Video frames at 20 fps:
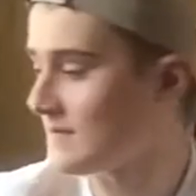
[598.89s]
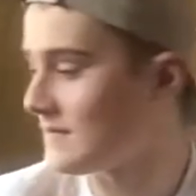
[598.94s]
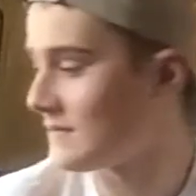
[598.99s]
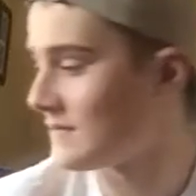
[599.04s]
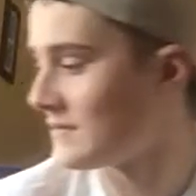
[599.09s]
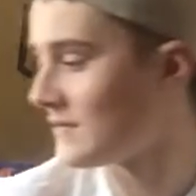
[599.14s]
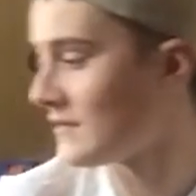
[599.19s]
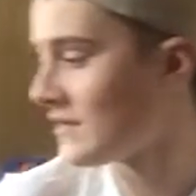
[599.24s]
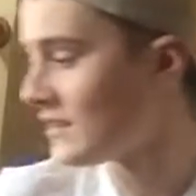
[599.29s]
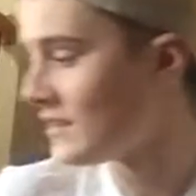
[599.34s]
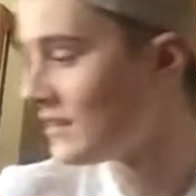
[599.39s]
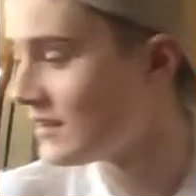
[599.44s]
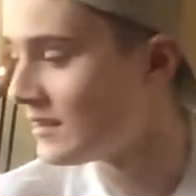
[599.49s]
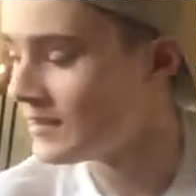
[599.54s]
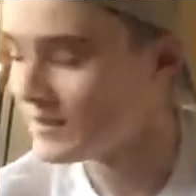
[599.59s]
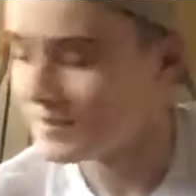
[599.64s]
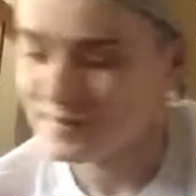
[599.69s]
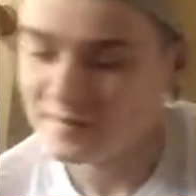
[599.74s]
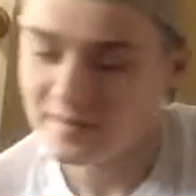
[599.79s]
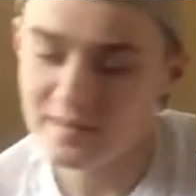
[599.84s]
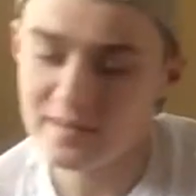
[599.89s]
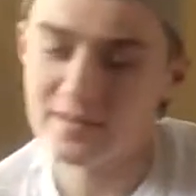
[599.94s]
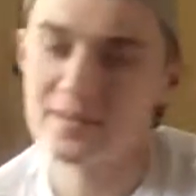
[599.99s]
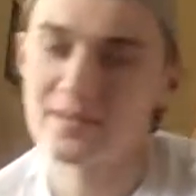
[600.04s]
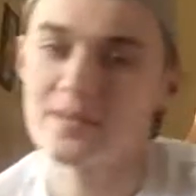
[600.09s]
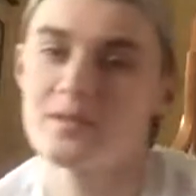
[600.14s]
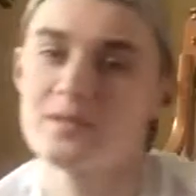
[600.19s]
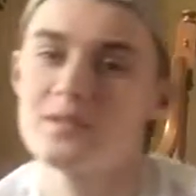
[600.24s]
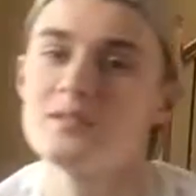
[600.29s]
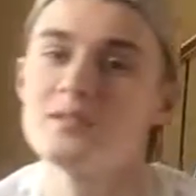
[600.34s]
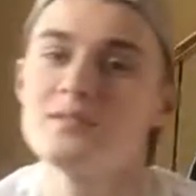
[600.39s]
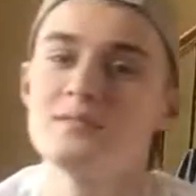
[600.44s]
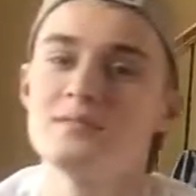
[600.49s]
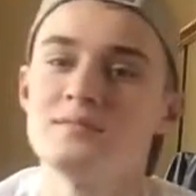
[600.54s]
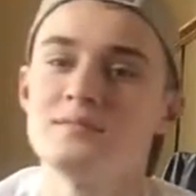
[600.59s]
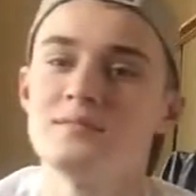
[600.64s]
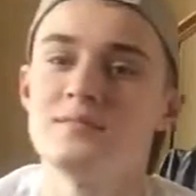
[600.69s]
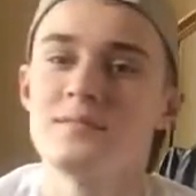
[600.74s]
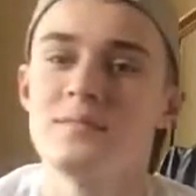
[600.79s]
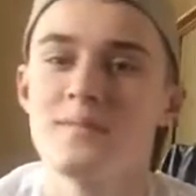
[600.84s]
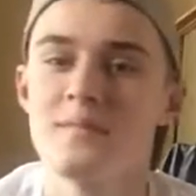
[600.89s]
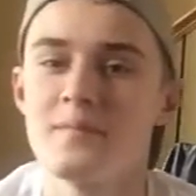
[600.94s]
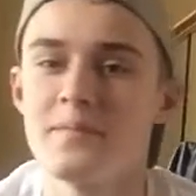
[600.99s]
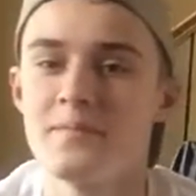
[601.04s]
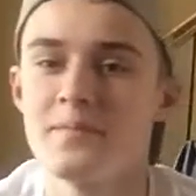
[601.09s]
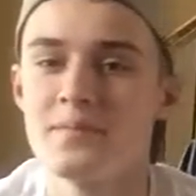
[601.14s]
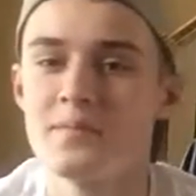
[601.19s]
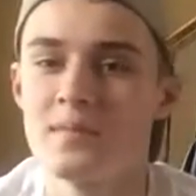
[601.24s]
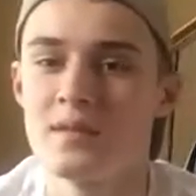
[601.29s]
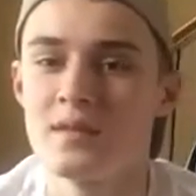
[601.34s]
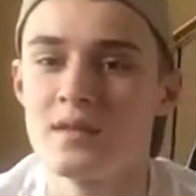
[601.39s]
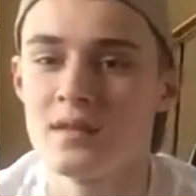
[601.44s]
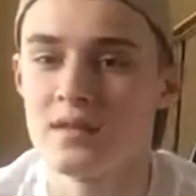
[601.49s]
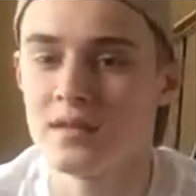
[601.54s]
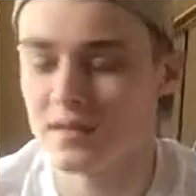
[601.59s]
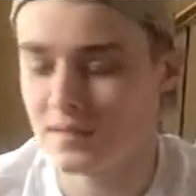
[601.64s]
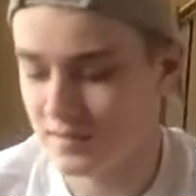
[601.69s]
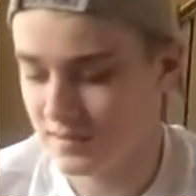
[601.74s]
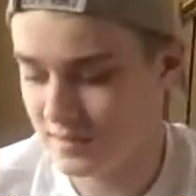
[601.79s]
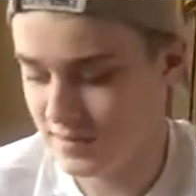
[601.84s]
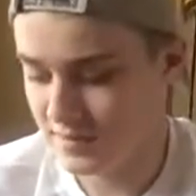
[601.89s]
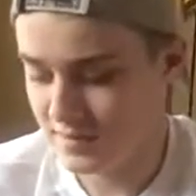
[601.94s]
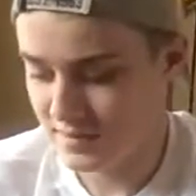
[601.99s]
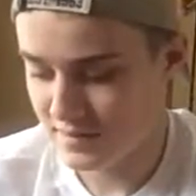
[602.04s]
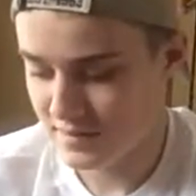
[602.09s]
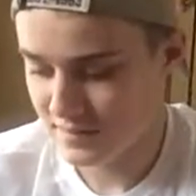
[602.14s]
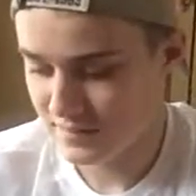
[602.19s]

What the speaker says: [no speech]